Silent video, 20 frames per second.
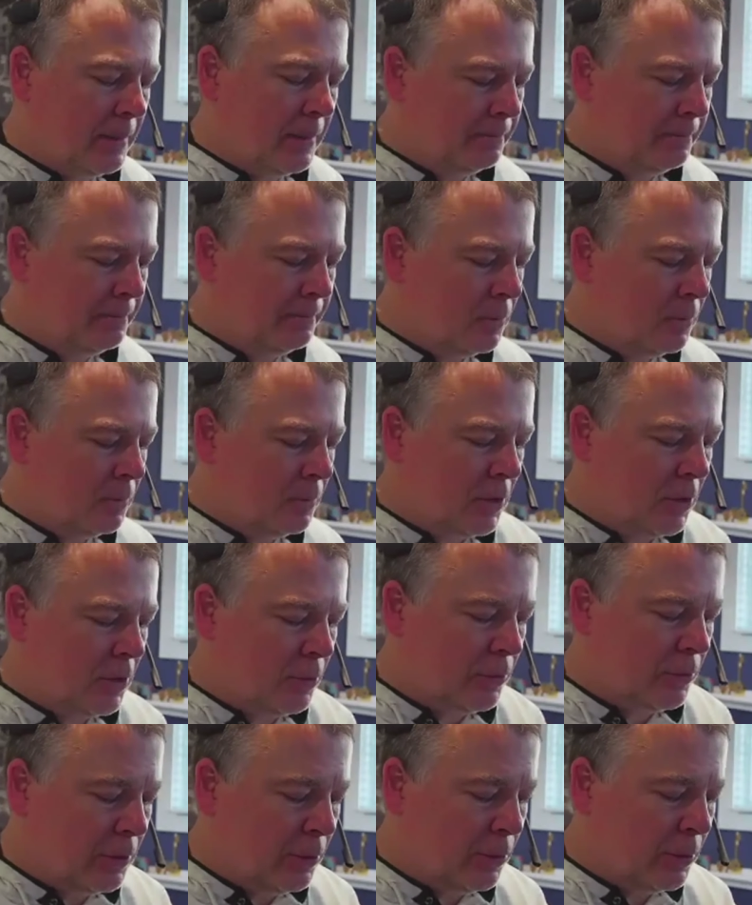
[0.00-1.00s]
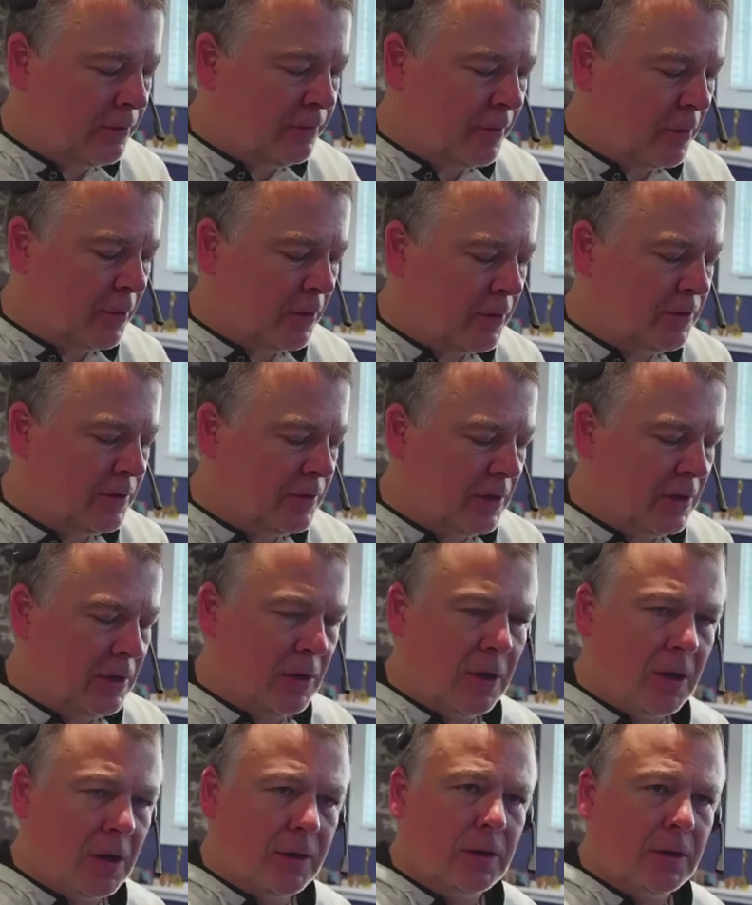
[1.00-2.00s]
ahead. So you want to focus in
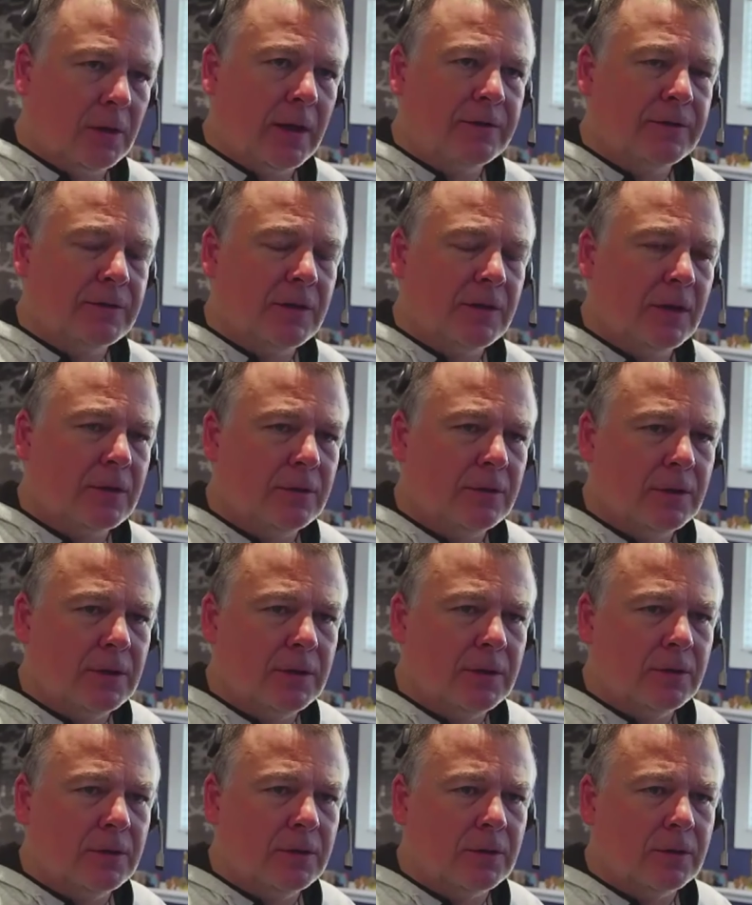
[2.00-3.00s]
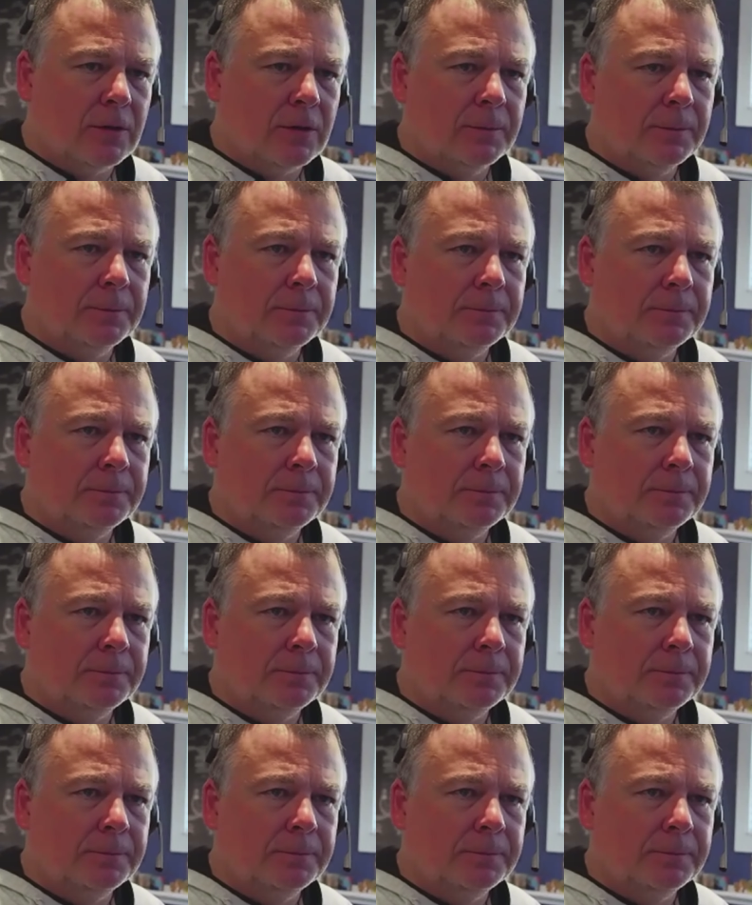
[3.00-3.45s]
on the life cycle then, or?